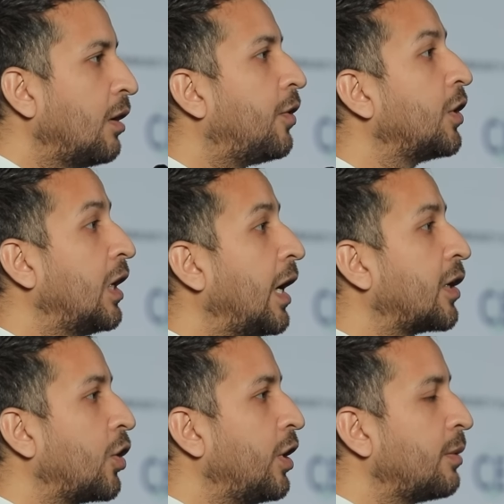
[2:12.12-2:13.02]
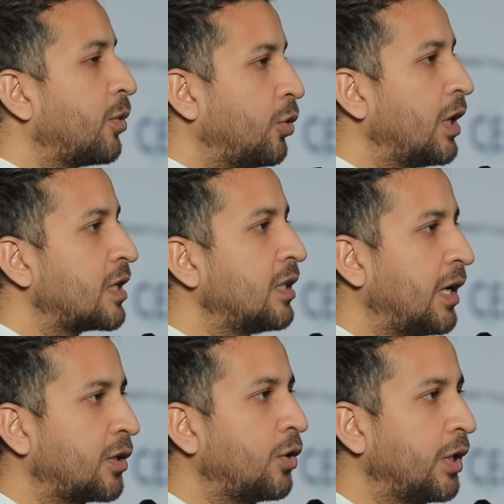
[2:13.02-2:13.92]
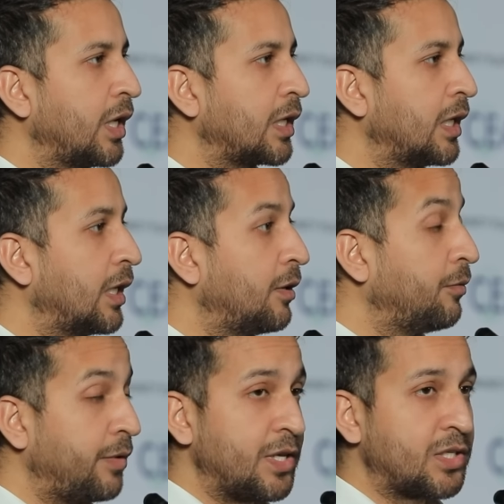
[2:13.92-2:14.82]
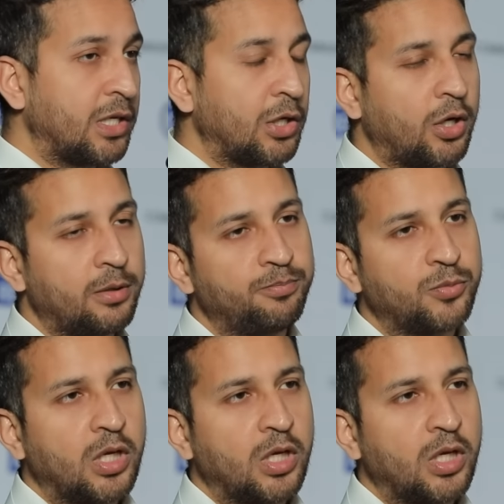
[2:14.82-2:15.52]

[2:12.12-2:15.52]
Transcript: for the electronic products, electronic waste and all.